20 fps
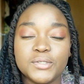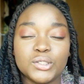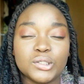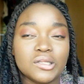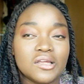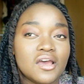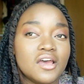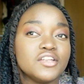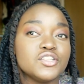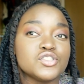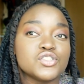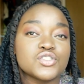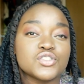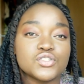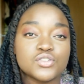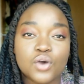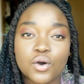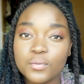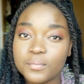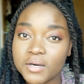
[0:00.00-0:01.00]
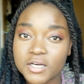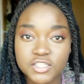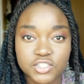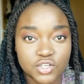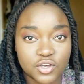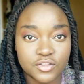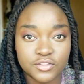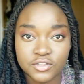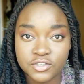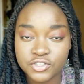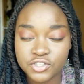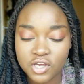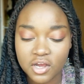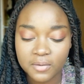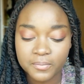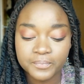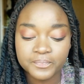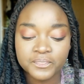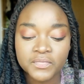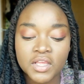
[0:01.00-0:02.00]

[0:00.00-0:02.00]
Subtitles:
You learn so much on the job.